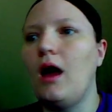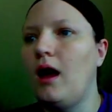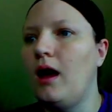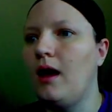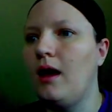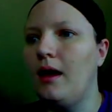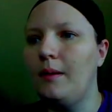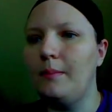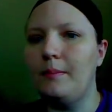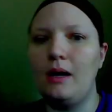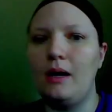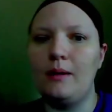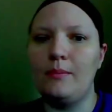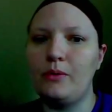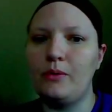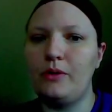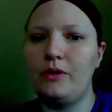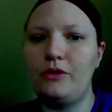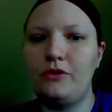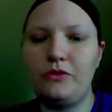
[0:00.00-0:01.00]
Um,
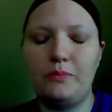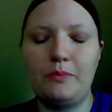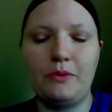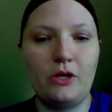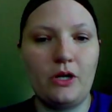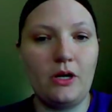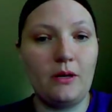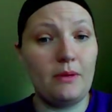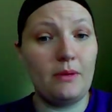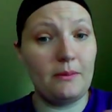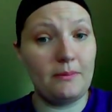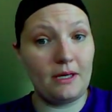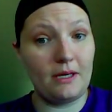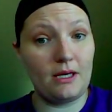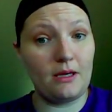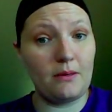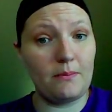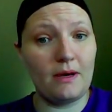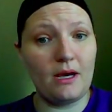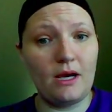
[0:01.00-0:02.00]
I'm going to put on my
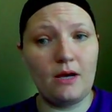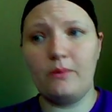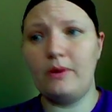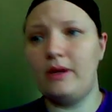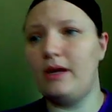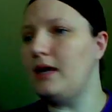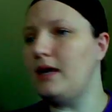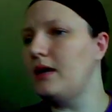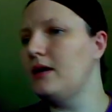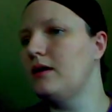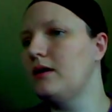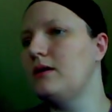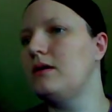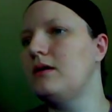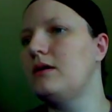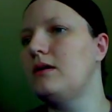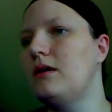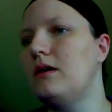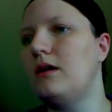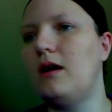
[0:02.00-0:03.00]
Pinkie Pie wig.
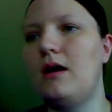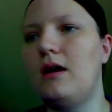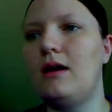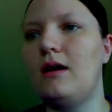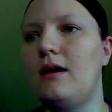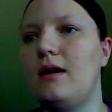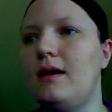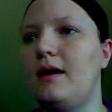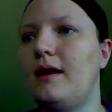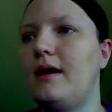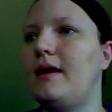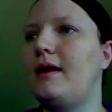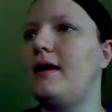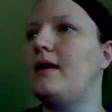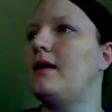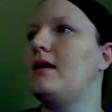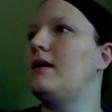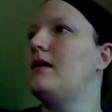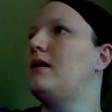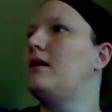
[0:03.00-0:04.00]

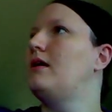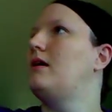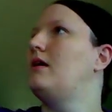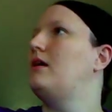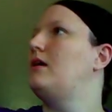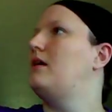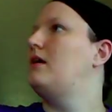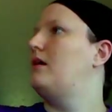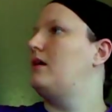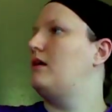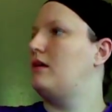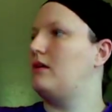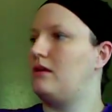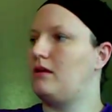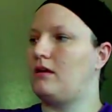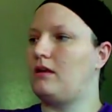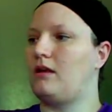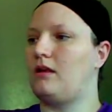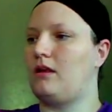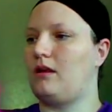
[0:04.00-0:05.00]
I
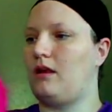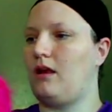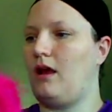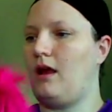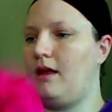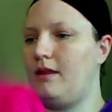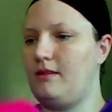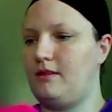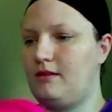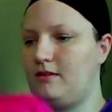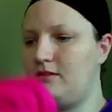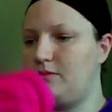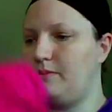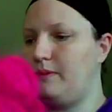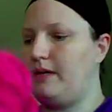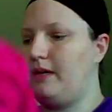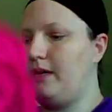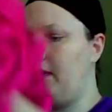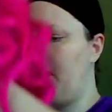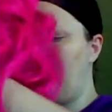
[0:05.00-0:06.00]
got this
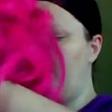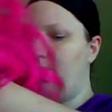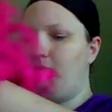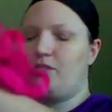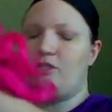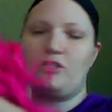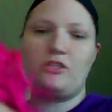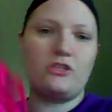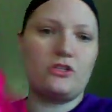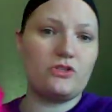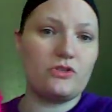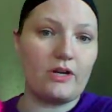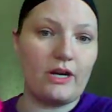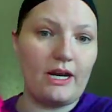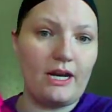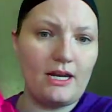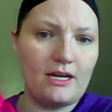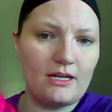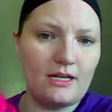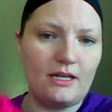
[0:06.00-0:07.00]
wig. It was
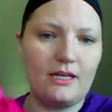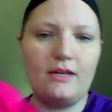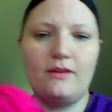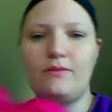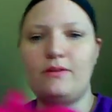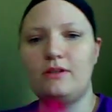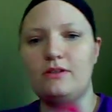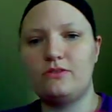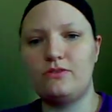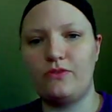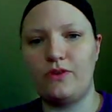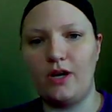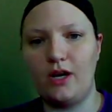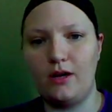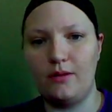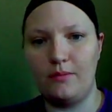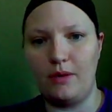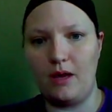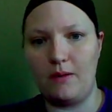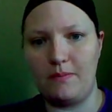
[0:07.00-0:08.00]
straight. It was
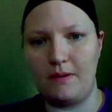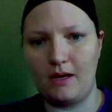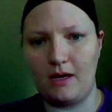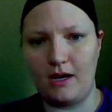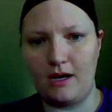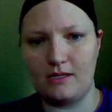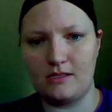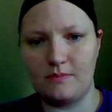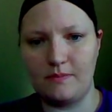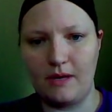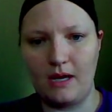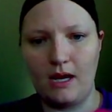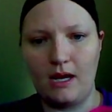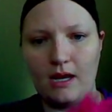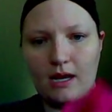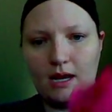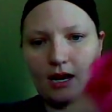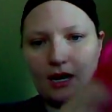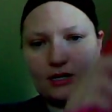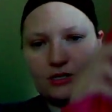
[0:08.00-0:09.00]
from Epic
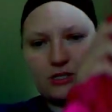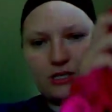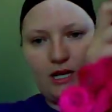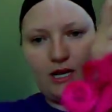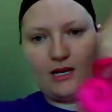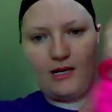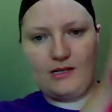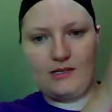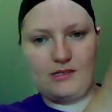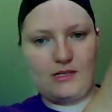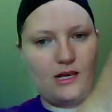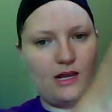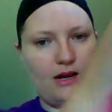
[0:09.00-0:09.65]
Cosplay. It actually has